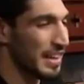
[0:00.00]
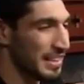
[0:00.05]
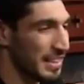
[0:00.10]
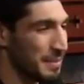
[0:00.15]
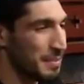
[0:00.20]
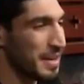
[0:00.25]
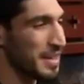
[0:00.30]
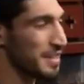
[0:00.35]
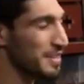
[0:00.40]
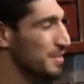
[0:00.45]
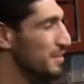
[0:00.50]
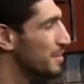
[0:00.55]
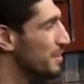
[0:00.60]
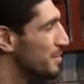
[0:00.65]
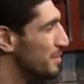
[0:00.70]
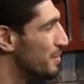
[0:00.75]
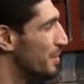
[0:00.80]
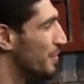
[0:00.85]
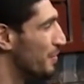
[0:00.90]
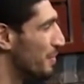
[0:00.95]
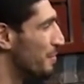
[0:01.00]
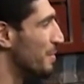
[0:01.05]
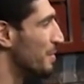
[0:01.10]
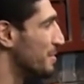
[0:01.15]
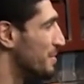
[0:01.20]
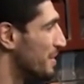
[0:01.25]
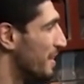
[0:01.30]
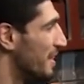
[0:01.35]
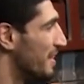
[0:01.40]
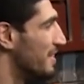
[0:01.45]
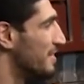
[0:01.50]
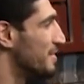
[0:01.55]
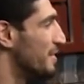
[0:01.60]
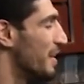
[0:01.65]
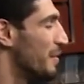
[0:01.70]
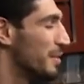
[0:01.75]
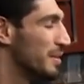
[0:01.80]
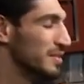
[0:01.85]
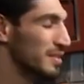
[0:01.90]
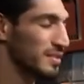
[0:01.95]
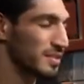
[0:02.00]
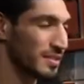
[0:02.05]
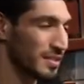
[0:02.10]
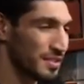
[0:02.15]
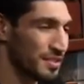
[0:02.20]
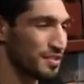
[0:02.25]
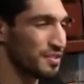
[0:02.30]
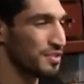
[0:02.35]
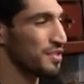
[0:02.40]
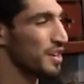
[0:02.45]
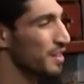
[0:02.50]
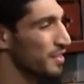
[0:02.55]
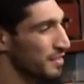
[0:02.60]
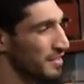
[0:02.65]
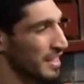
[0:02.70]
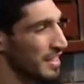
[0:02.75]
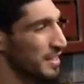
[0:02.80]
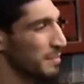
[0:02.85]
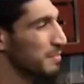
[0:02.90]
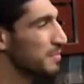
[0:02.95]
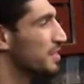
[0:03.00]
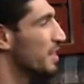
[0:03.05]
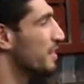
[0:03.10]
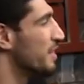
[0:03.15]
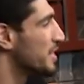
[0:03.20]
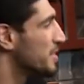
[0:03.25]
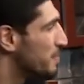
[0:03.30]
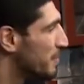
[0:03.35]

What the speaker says: down, let me hear the story from your side. So I was just trying to tell him, trying to